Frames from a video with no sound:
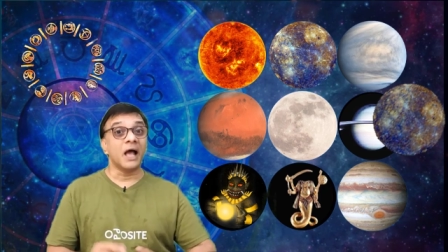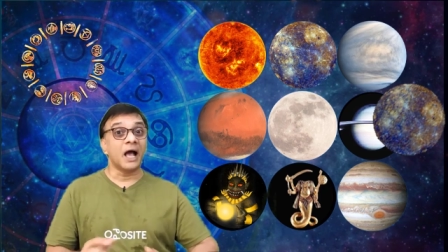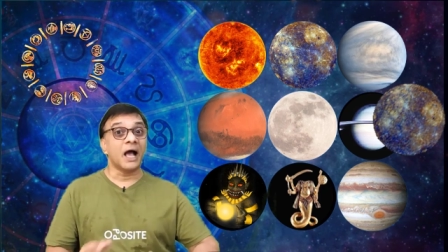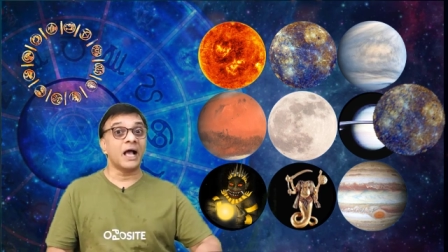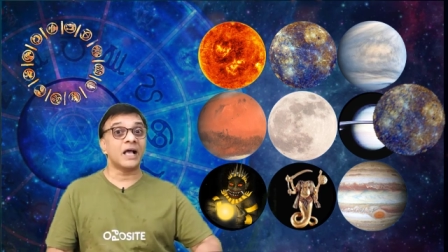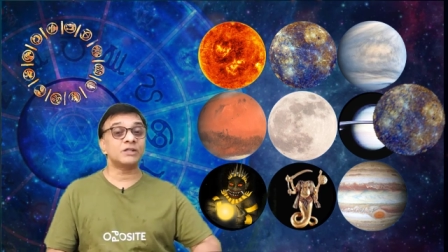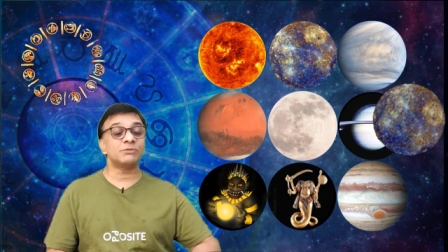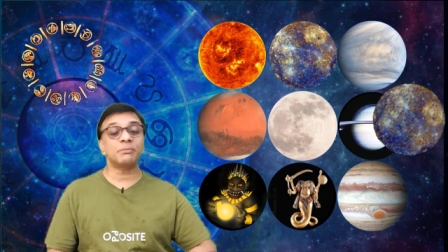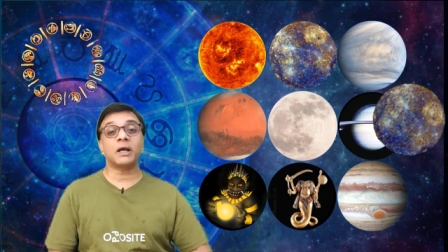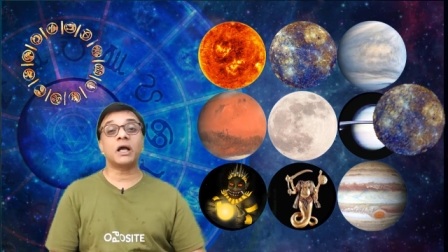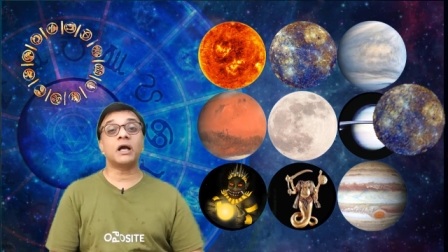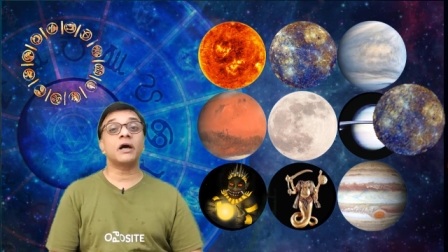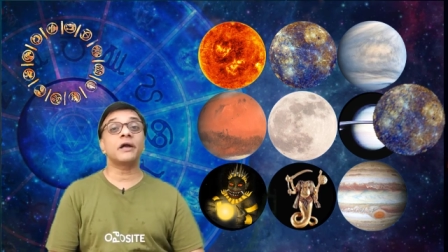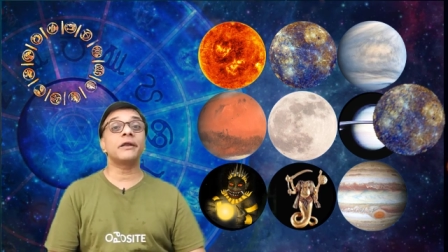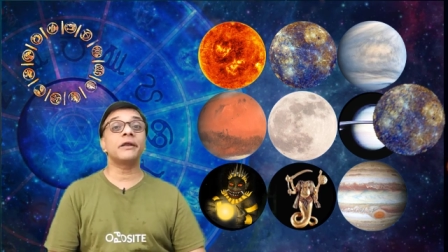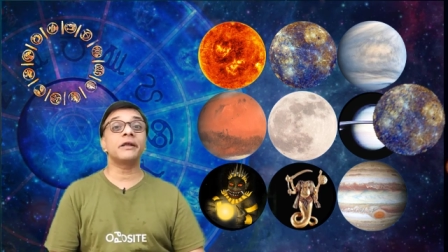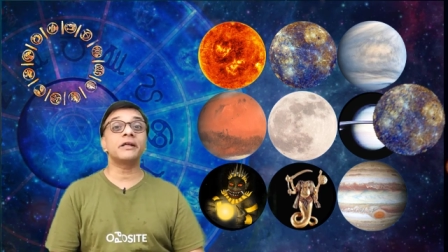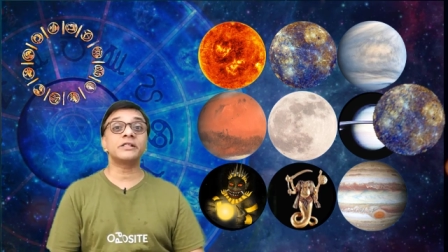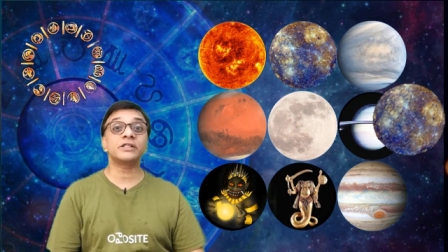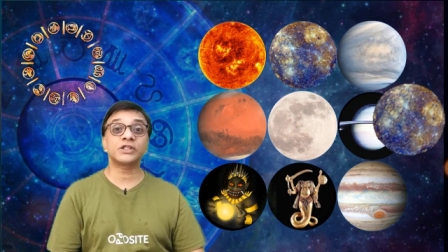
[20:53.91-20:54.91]
has my
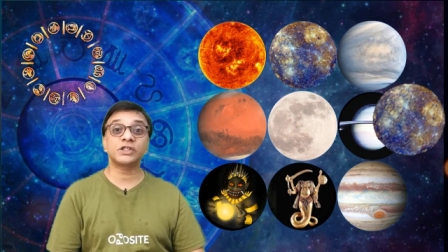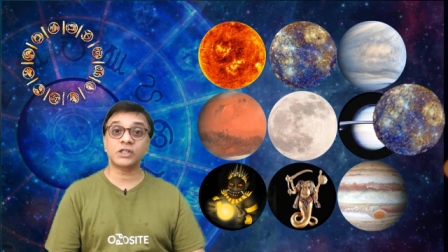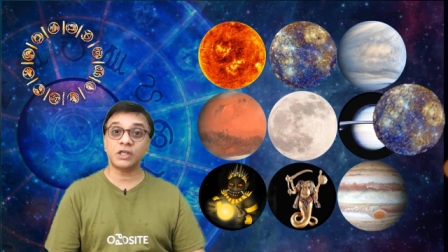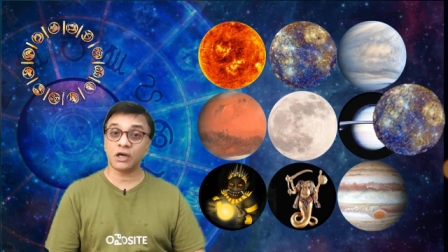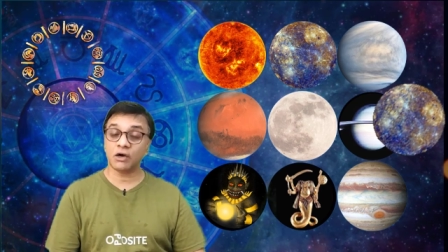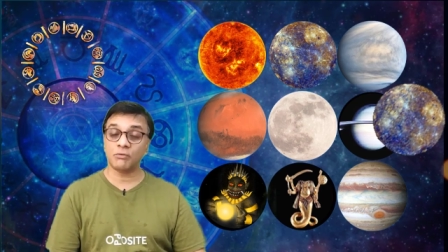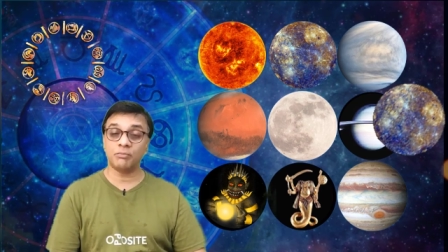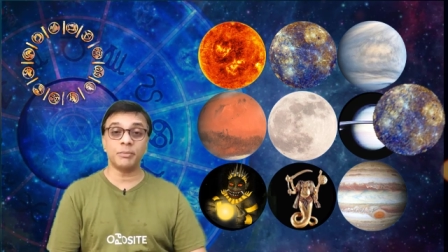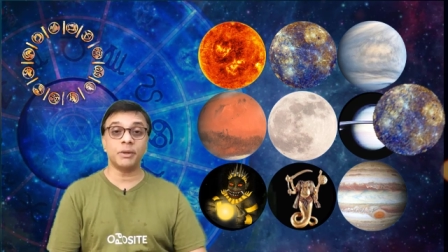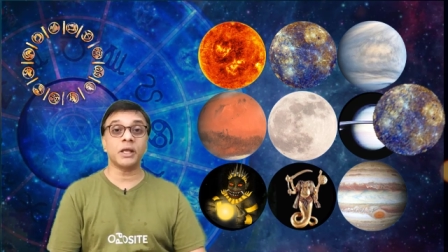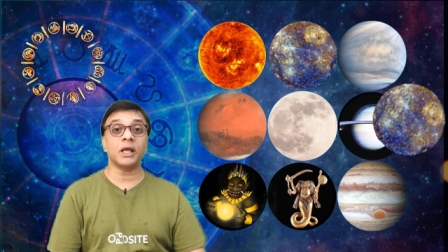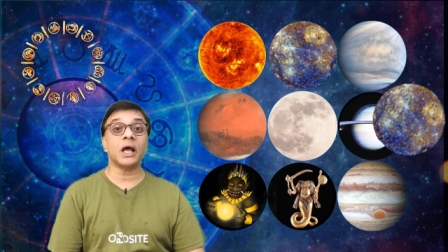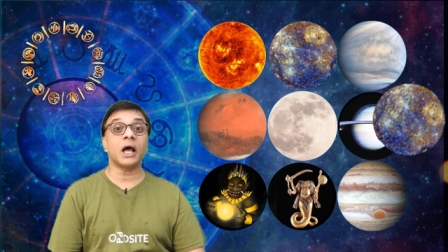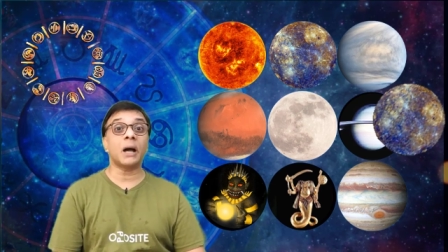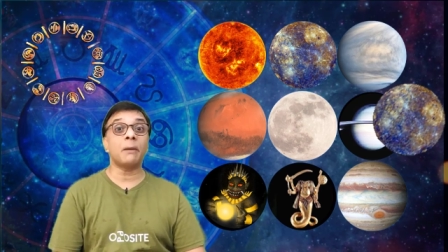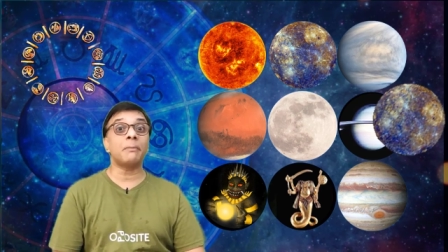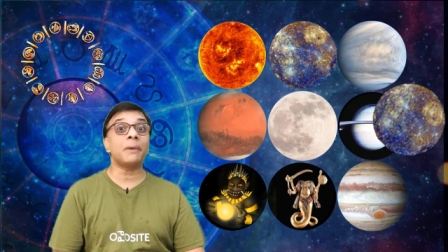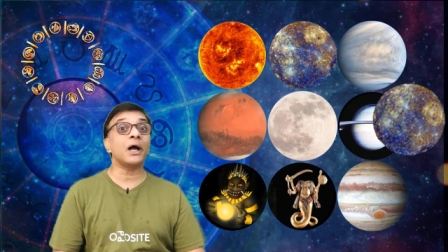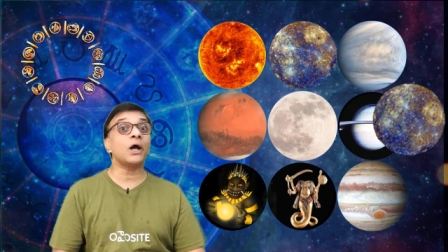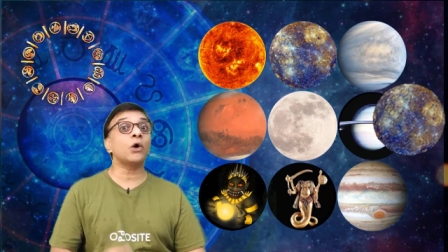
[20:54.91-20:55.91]
career served me
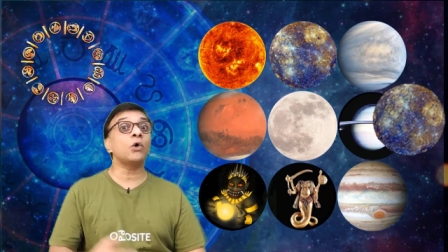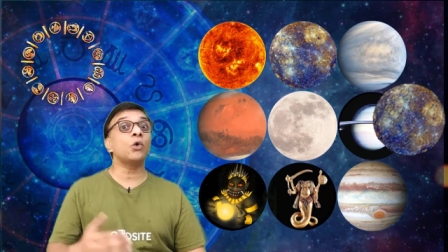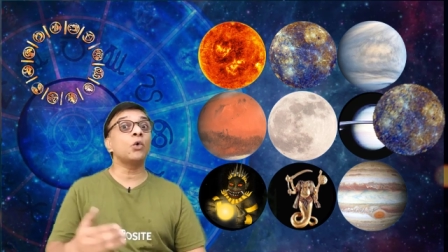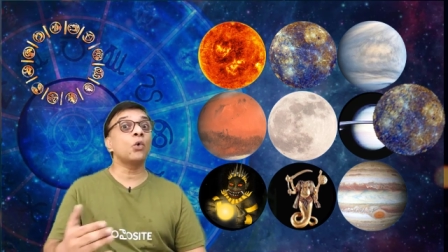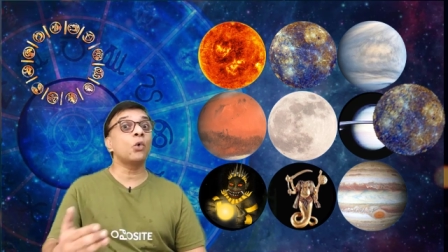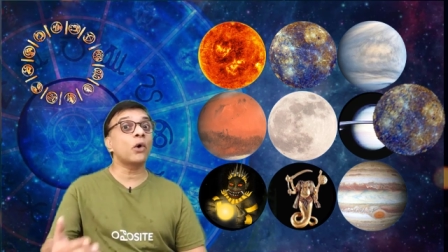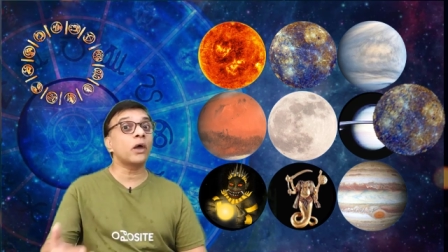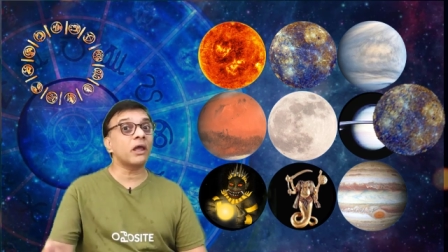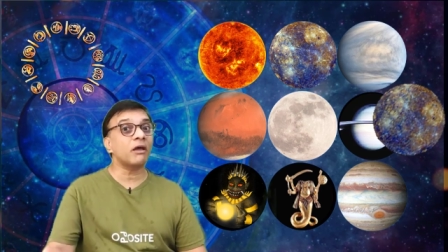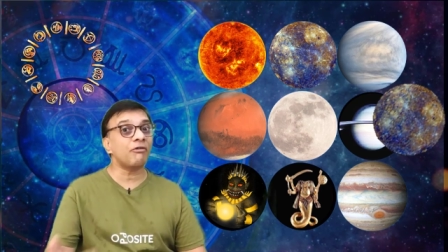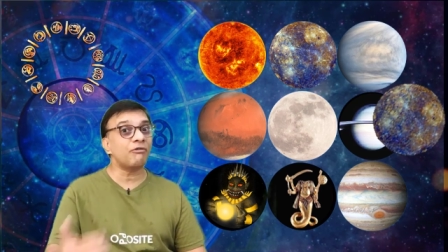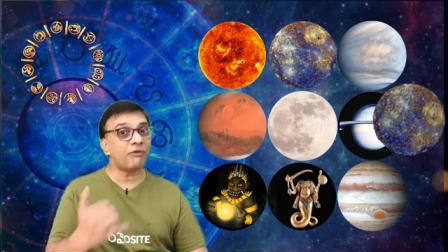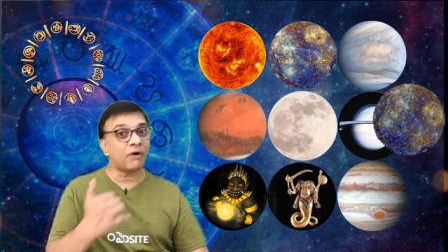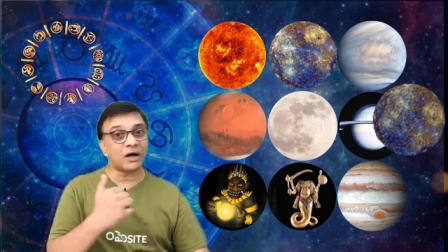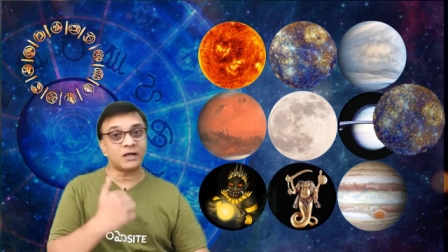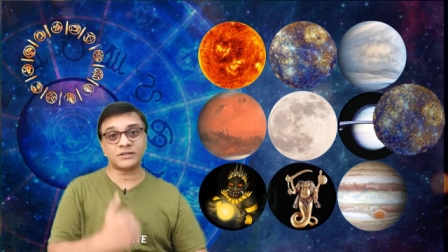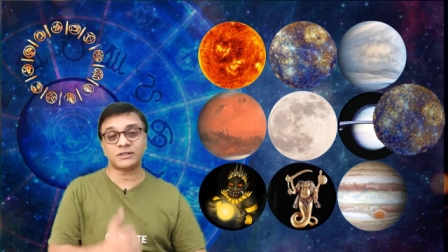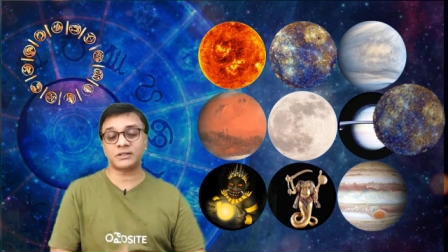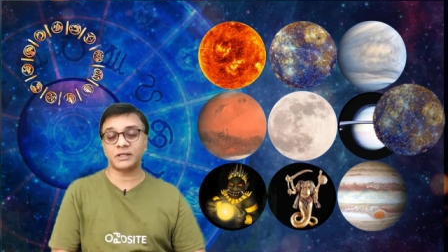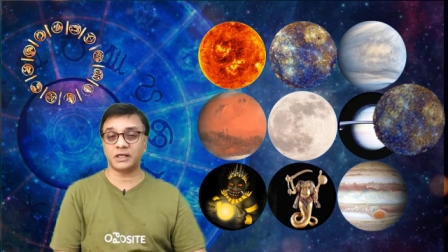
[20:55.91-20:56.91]
am i growing
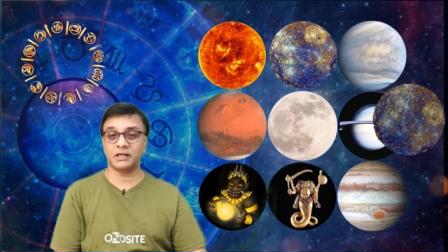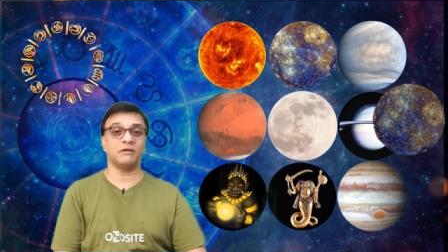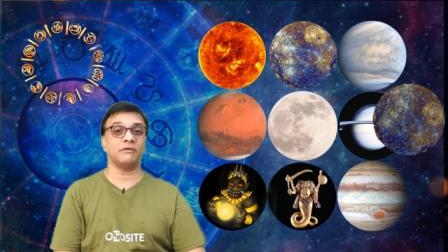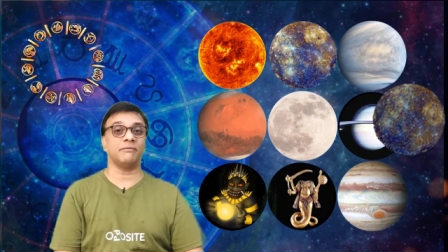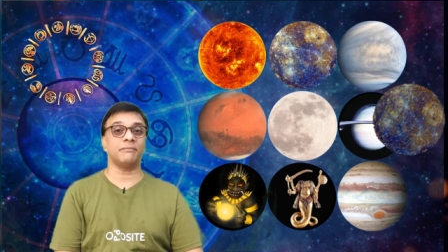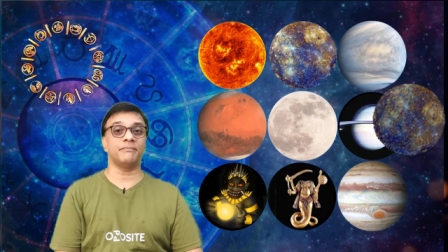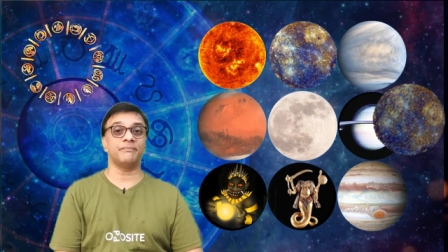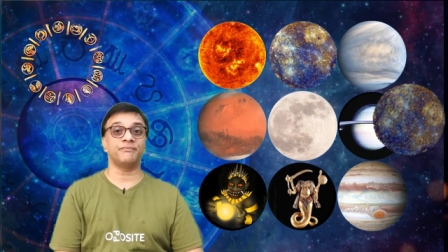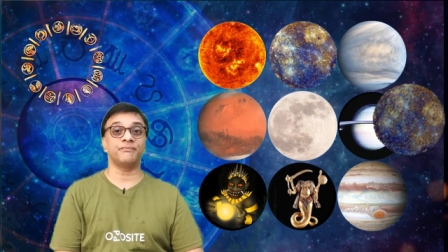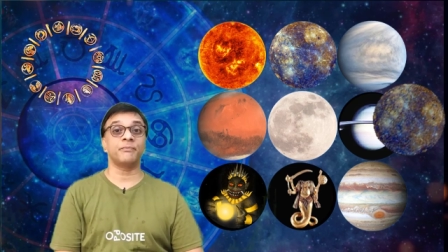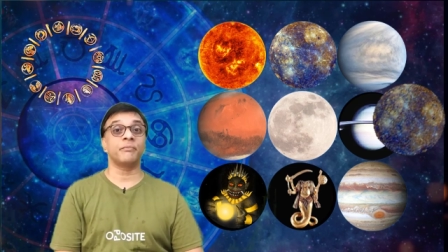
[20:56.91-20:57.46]
fast enough